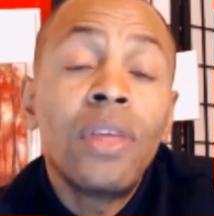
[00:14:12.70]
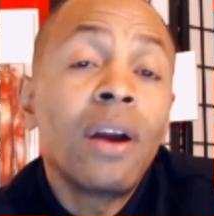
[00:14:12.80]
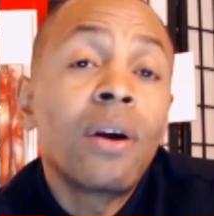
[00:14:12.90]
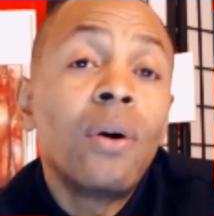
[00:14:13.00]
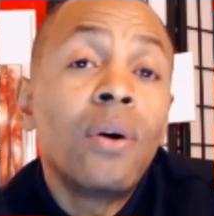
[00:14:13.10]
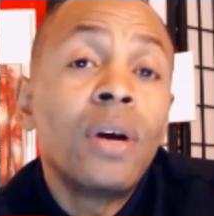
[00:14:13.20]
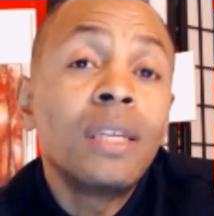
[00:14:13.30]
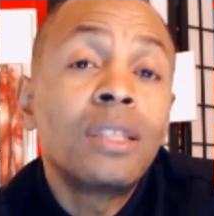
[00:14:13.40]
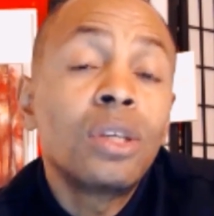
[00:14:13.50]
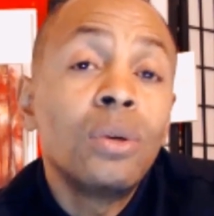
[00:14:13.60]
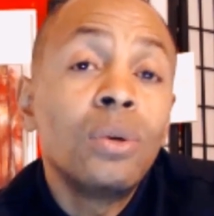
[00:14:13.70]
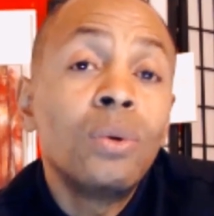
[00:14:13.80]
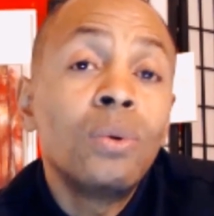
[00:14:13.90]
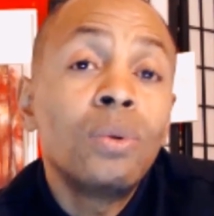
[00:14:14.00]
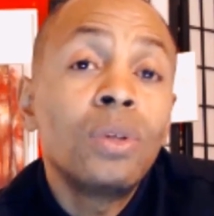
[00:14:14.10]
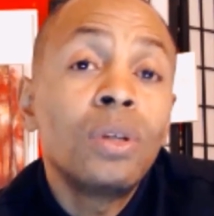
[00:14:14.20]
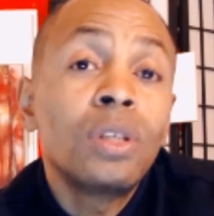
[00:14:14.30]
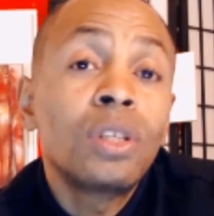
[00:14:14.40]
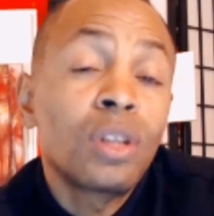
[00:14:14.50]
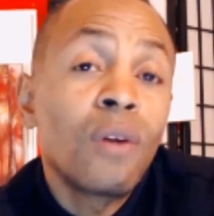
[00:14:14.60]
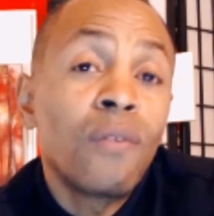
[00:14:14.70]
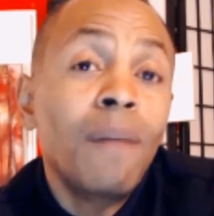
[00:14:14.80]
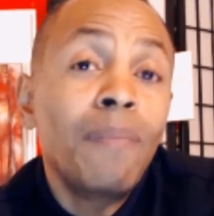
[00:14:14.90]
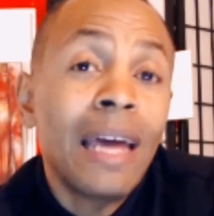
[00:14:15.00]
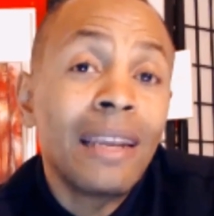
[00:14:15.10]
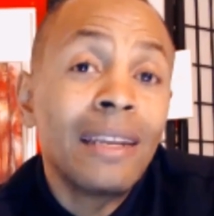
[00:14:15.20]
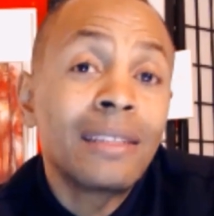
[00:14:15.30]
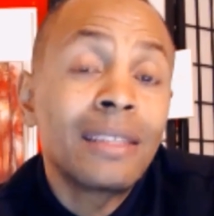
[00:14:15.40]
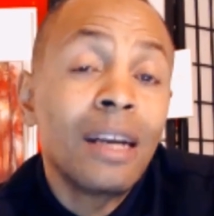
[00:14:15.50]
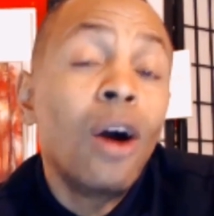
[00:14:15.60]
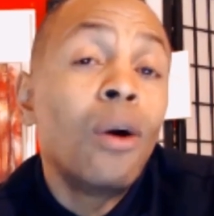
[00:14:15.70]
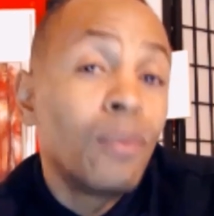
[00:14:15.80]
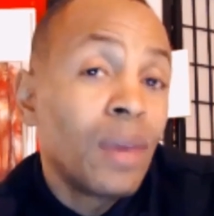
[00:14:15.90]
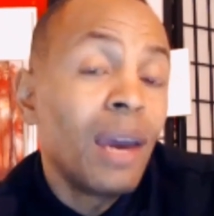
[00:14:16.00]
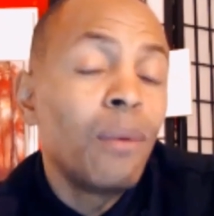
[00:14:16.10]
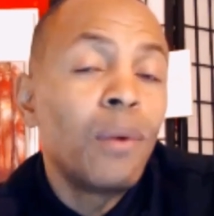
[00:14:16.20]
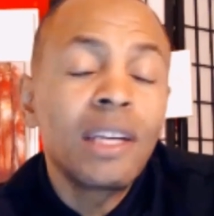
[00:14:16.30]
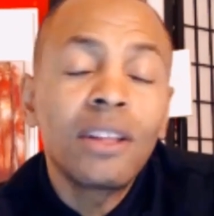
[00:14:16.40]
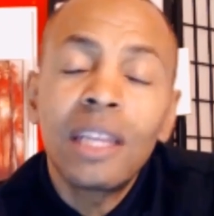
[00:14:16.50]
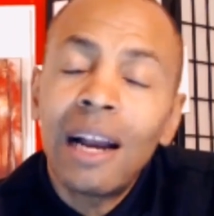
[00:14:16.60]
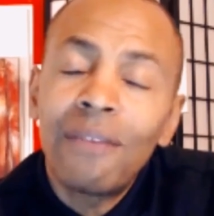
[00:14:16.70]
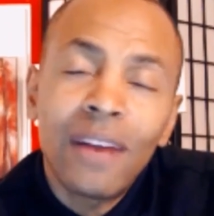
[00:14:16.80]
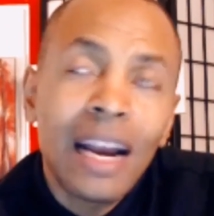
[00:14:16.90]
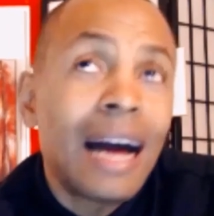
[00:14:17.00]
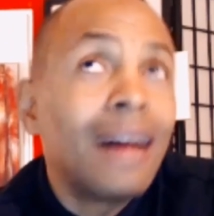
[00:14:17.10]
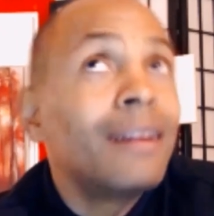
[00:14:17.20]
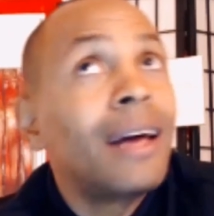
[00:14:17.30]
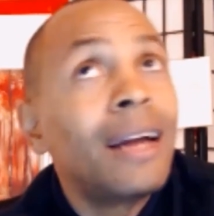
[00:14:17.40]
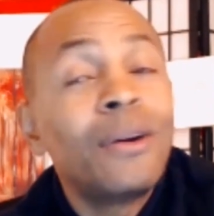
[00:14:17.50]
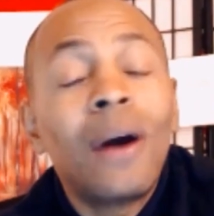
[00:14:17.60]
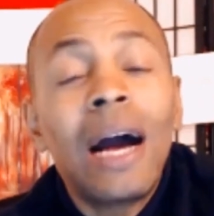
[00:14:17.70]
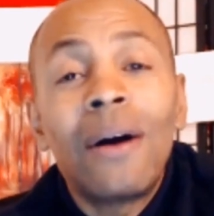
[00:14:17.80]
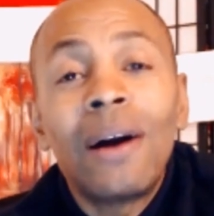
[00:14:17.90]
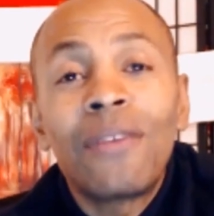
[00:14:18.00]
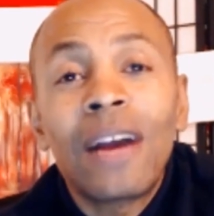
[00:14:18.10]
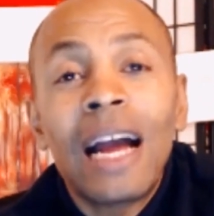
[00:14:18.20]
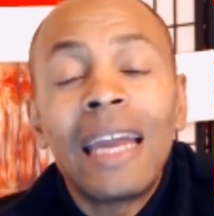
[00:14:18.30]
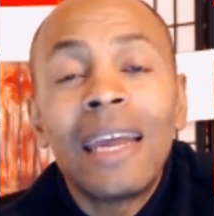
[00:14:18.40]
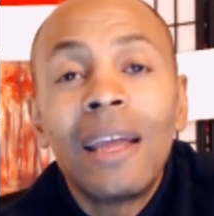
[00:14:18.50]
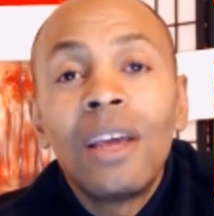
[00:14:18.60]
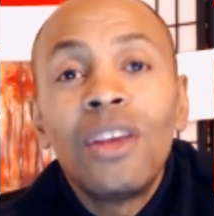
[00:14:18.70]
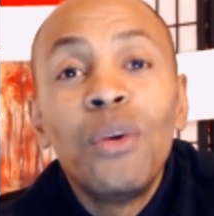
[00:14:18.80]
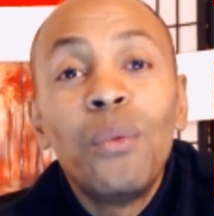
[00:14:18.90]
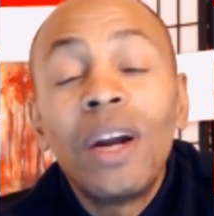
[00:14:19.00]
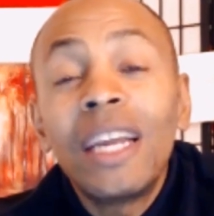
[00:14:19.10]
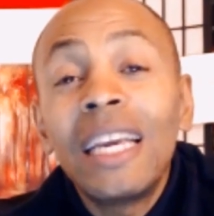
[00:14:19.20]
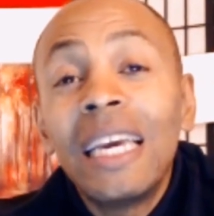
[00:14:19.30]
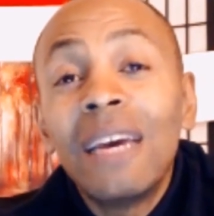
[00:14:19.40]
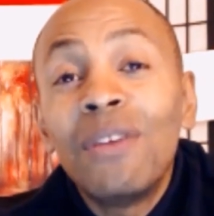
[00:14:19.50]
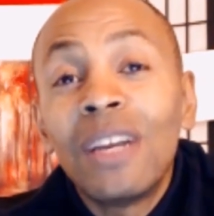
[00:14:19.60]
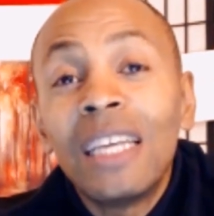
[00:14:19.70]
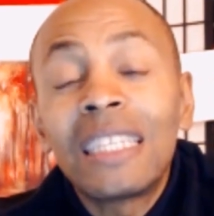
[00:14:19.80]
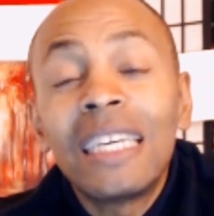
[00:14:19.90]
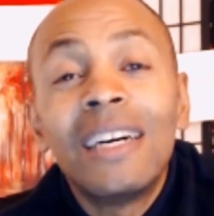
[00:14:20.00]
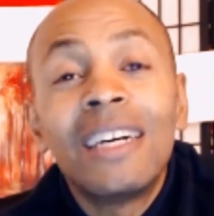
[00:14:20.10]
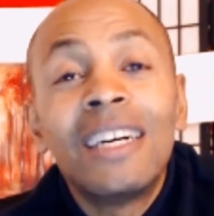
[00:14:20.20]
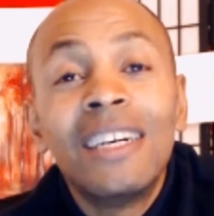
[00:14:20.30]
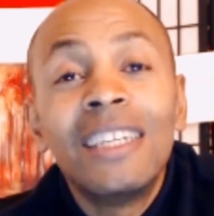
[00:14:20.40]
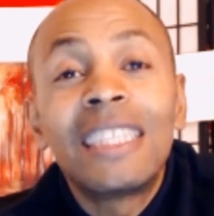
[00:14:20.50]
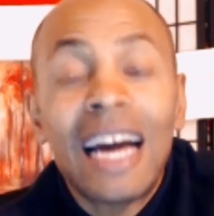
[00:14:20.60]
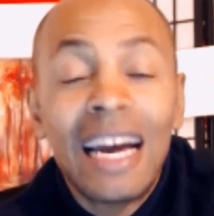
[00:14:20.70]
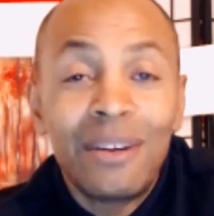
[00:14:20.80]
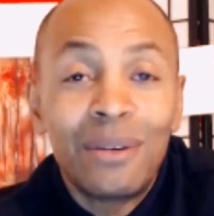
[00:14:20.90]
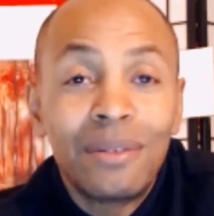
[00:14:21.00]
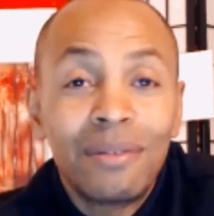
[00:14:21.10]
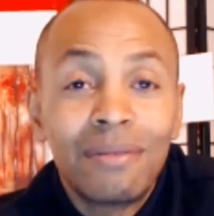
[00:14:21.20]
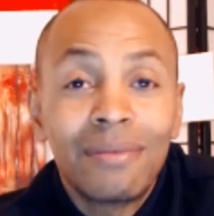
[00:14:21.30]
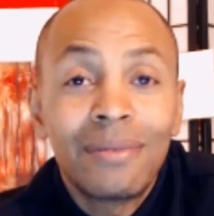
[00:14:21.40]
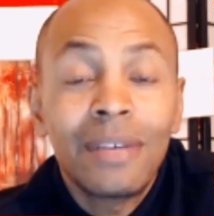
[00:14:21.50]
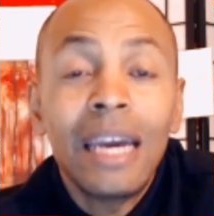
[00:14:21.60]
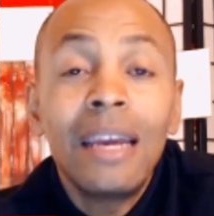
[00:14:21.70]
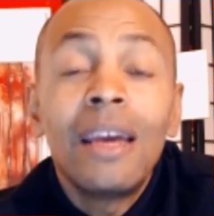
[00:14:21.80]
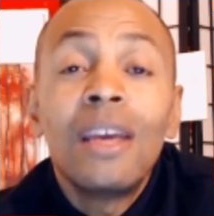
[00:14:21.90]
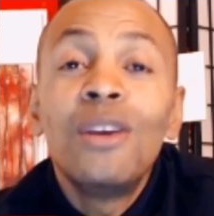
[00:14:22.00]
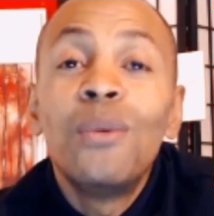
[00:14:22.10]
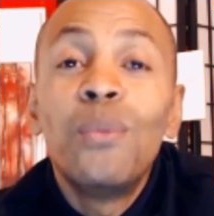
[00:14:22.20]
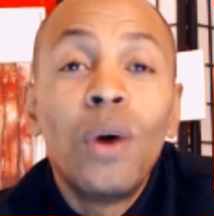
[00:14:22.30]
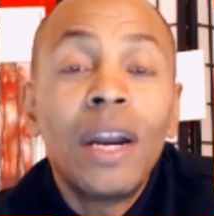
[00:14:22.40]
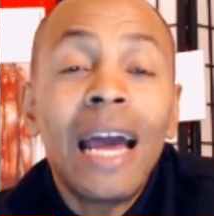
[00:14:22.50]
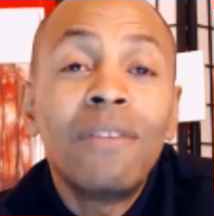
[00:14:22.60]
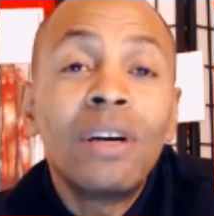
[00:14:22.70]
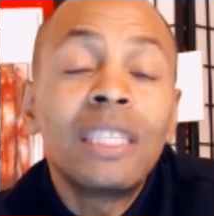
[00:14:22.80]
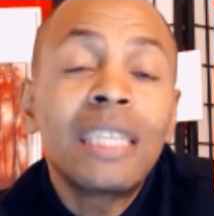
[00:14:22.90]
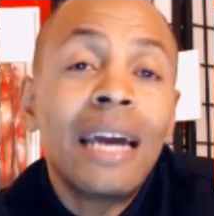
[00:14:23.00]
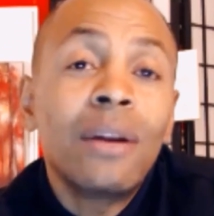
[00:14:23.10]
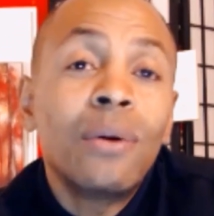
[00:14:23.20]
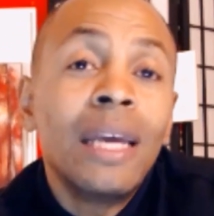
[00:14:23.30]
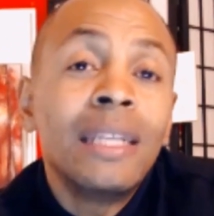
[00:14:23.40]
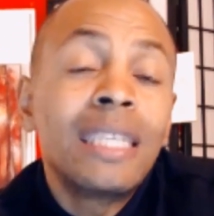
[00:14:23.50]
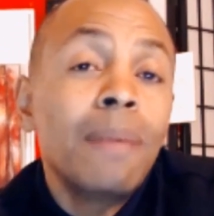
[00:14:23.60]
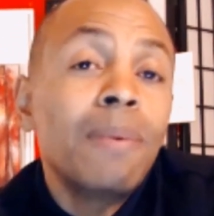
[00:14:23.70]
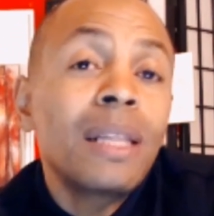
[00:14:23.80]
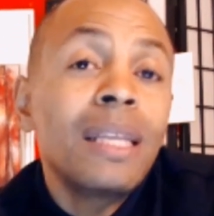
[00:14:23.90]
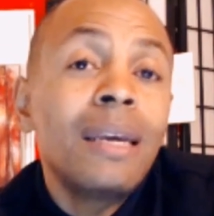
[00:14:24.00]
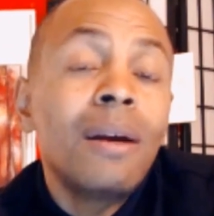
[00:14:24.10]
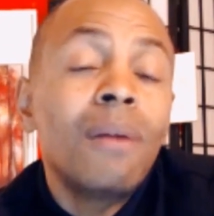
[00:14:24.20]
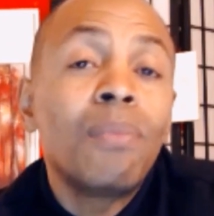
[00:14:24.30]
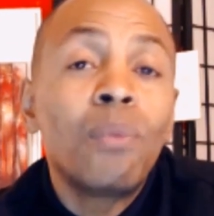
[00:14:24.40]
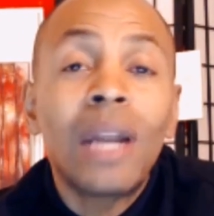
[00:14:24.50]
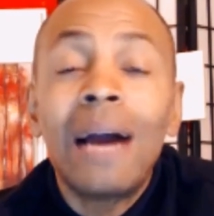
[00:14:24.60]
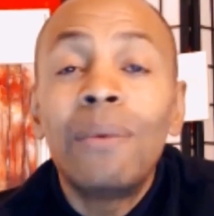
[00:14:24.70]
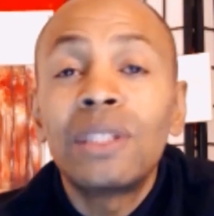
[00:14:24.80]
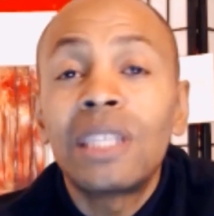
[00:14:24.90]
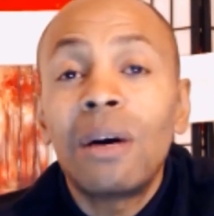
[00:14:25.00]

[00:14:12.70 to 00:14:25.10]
they're going to serve up that listing. Oh, and one other thing I forgot. I don't know how I forgot it. You want to give your listing a good title. Okay, you want to have a good title, and typically what I